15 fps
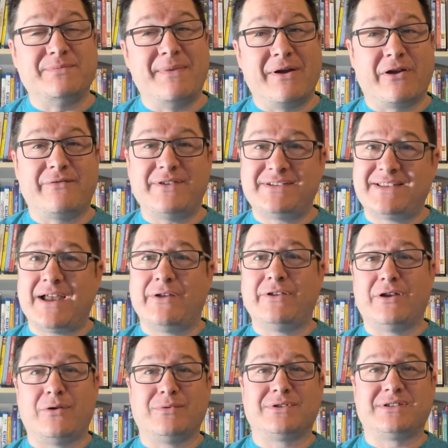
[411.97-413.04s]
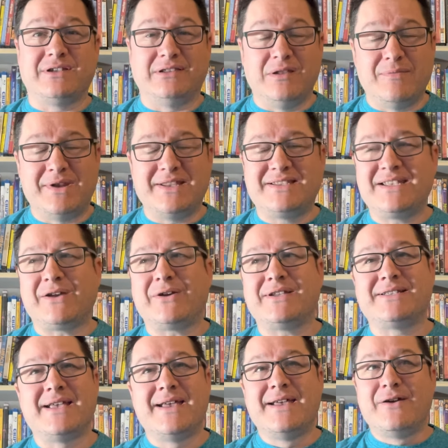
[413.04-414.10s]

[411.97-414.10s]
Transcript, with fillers: Mare of Easttown, you know, was a limited series.